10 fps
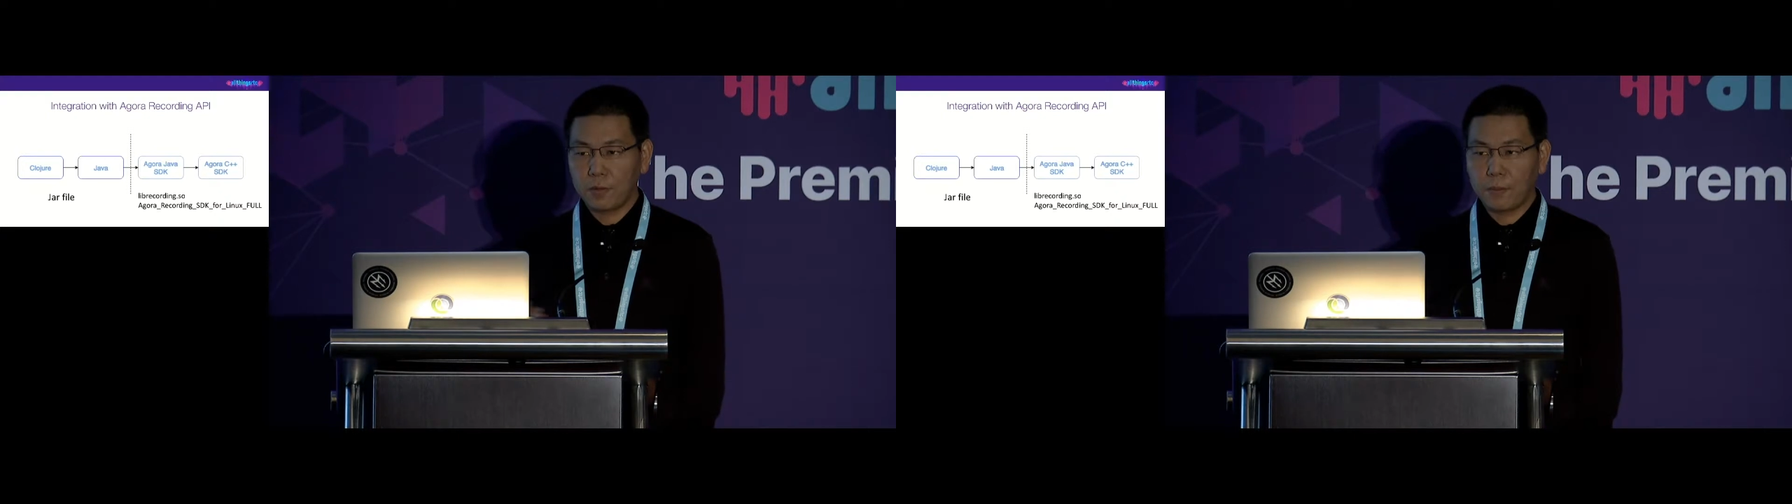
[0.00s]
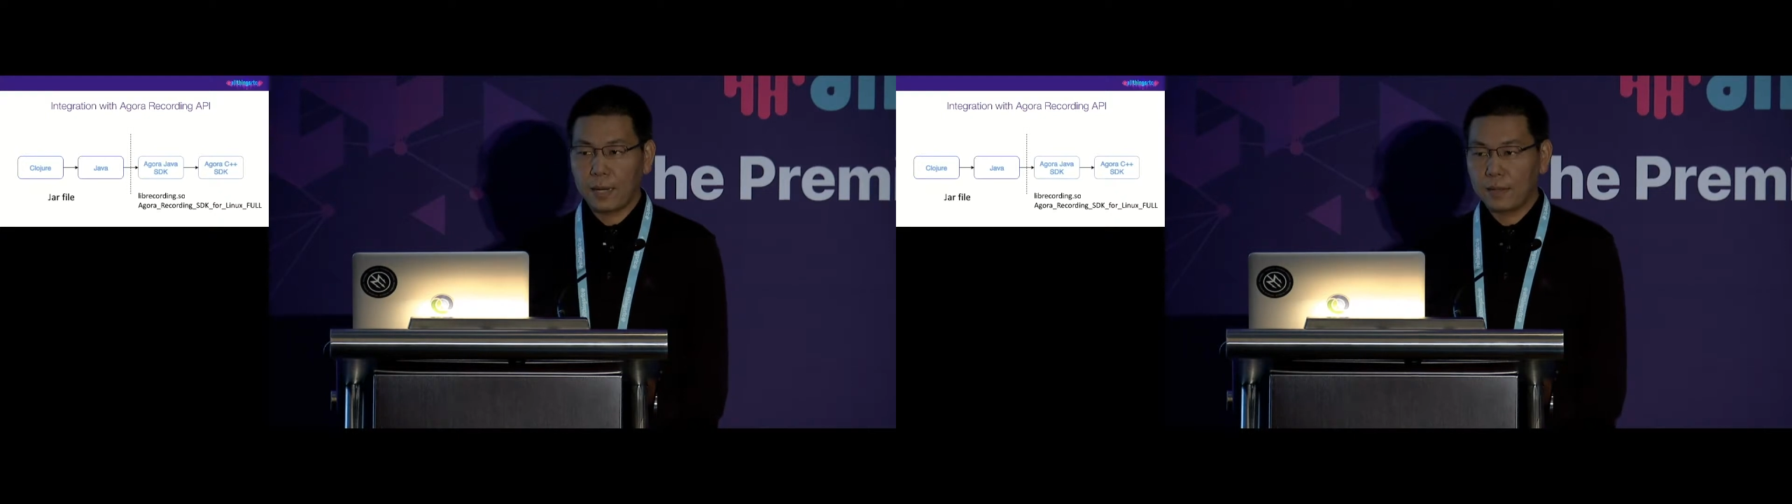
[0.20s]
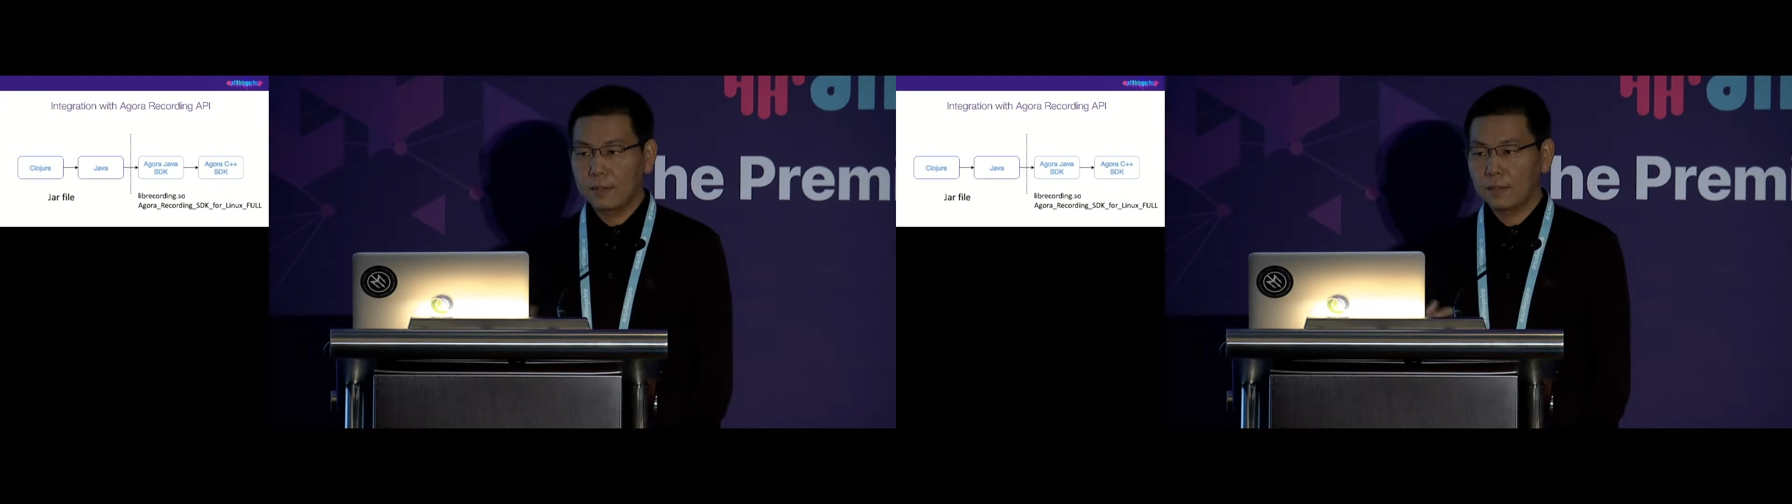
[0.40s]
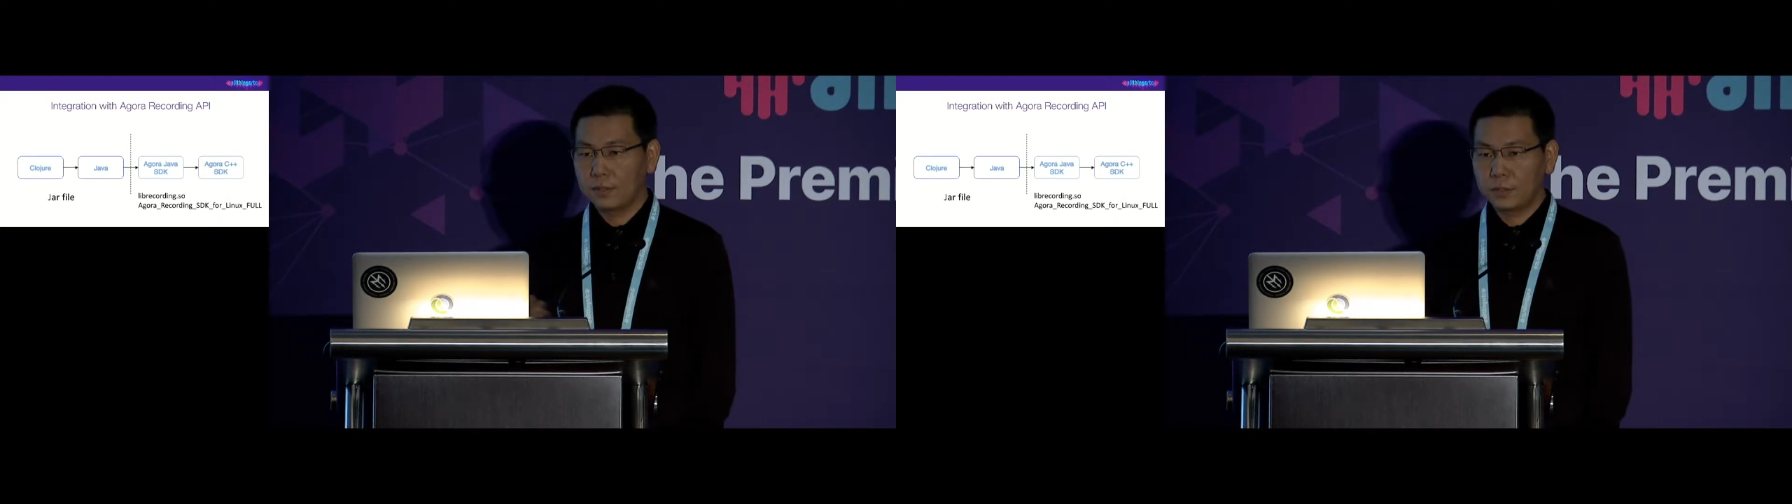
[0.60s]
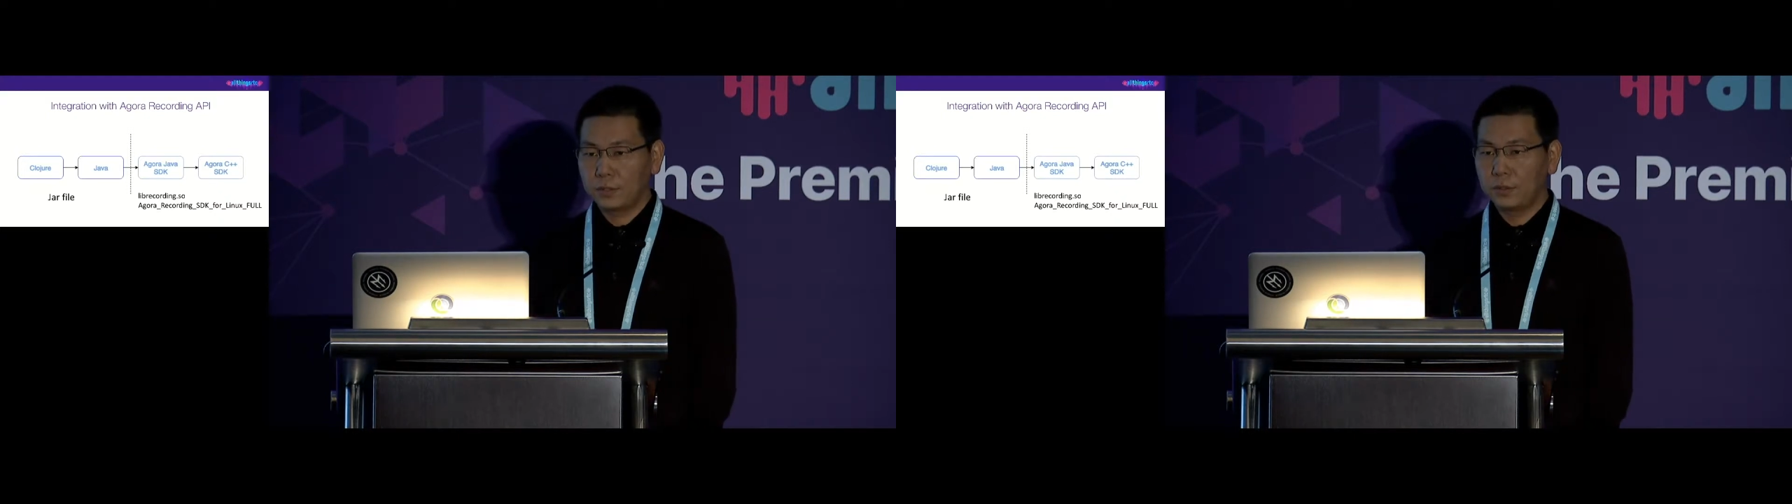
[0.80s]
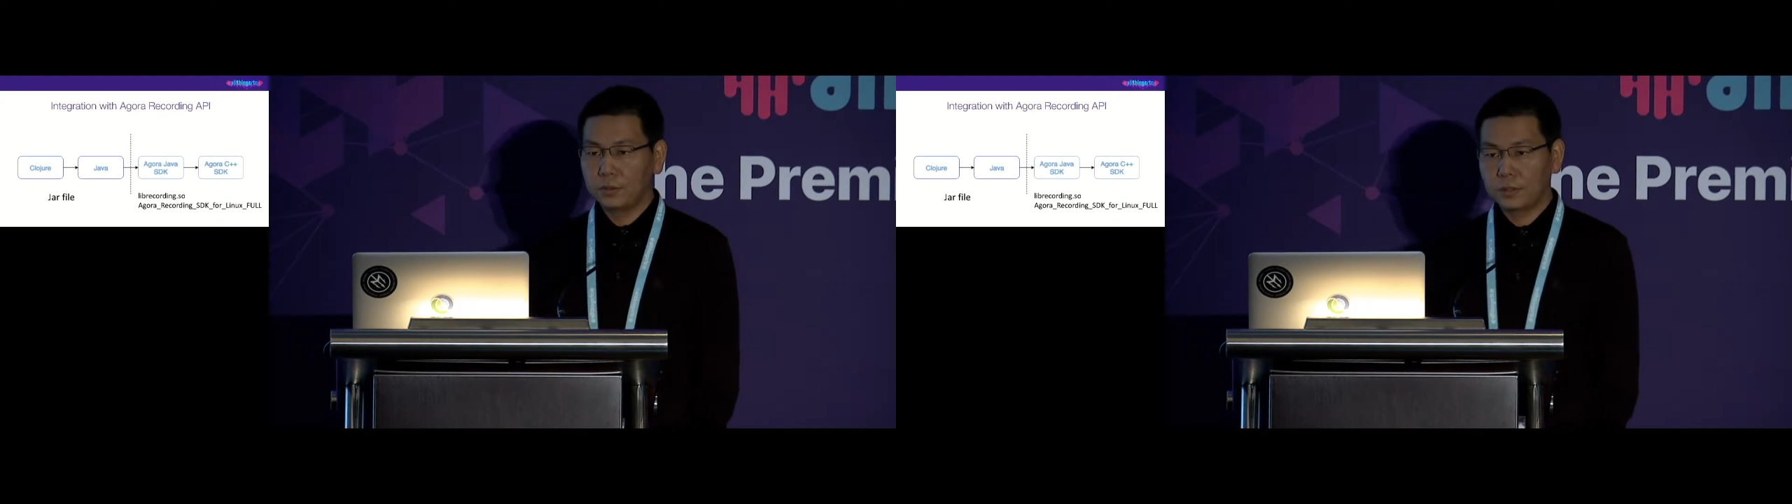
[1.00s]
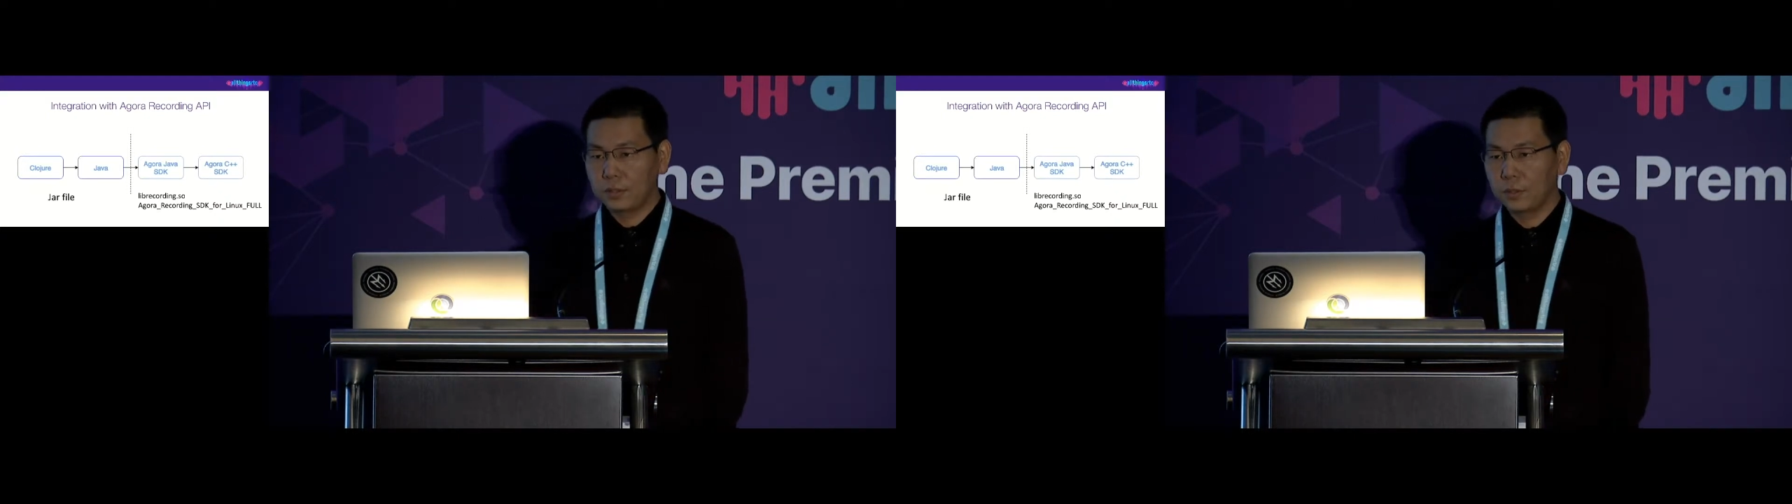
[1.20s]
of our backend can just use the